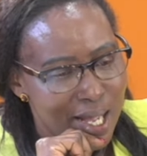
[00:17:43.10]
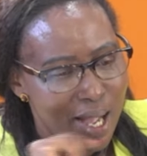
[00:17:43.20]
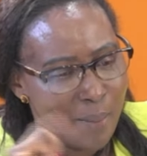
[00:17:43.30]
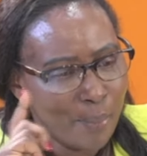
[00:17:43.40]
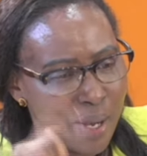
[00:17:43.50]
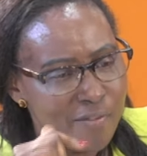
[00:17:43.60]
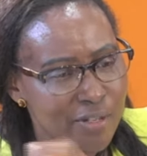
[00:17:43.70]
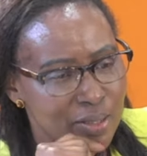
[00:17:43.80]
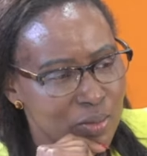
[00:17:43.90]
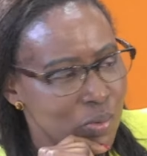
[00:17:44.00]
a
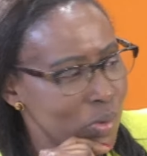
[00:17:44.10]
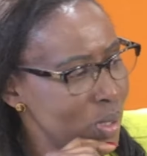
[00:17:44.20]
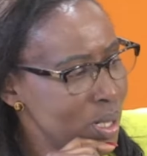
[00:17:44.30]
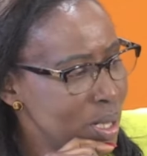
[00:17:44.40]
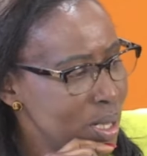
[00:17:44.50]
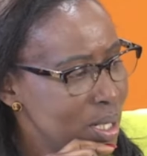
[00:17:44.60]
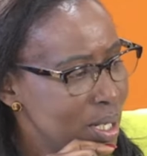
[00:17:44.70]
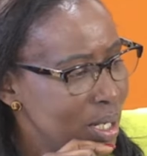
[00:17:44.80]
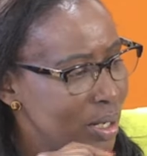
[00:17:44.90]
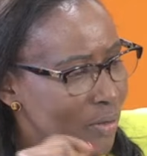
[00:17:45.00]
private school
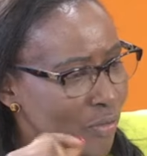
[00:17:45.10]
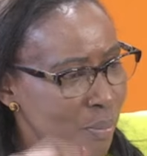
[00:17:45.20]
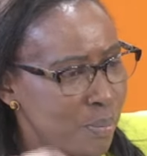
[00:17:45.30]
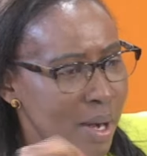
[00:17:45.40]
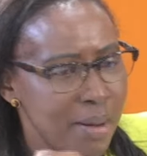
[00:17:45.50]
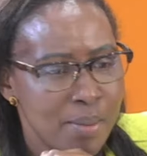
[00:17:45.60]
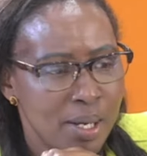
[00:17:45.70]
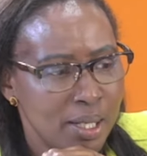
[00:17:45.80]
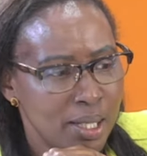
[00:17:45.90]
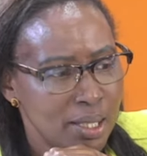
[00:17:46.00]
for
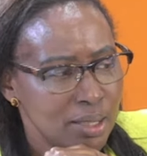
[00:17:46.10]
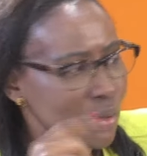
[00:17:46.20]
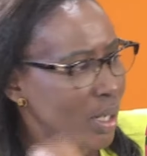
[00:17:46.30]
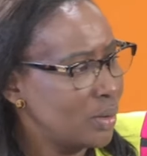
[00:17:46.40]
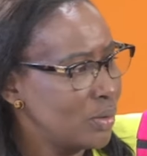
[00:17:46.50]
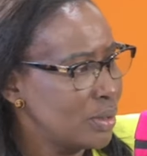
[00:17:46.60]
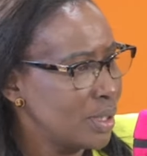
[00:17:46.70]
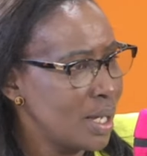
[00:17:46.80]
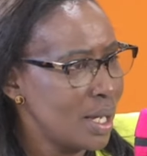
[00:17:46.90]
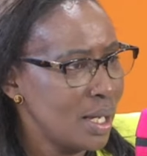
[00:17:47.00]
primary. So I go
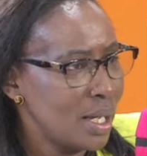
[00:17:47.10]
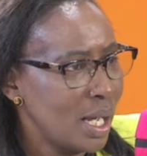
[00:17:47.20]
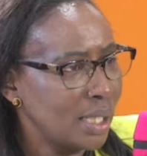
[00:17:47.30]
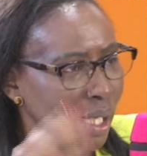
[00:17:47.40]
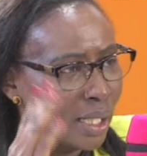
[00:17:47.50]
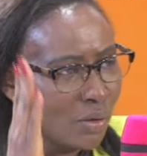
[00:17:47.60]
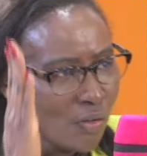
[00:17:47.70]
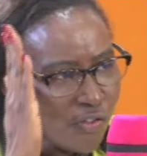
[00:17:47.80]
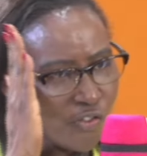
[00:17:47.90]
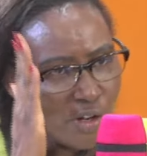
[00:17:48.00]
there. And I know
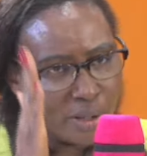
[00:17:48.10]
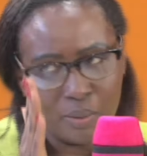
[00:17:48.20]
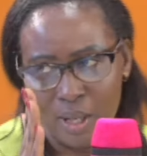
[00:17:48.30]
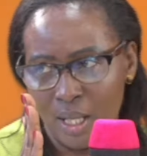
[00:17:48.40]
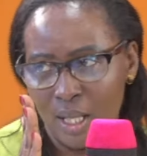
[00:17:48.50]
very well.